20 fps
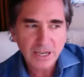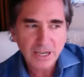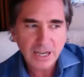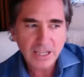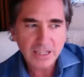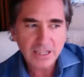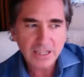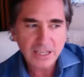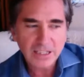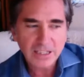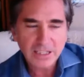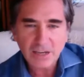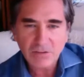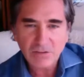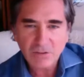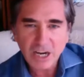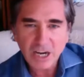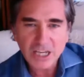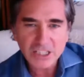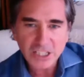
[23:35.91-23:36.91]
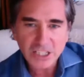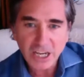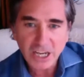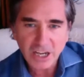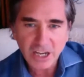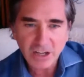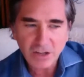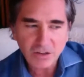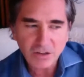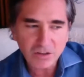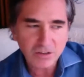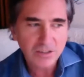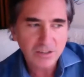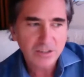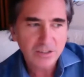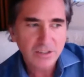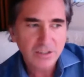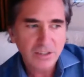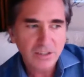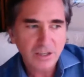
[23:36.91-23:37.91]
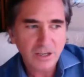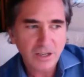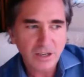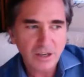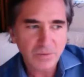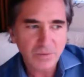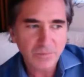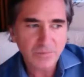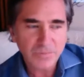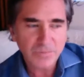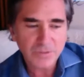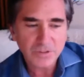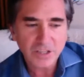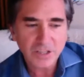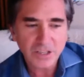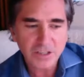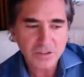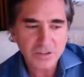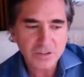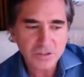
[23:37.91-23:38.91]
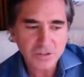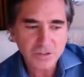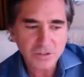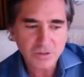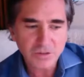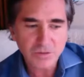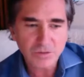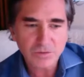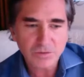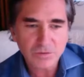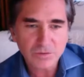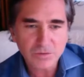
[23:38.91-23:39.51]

I think that rationale tends to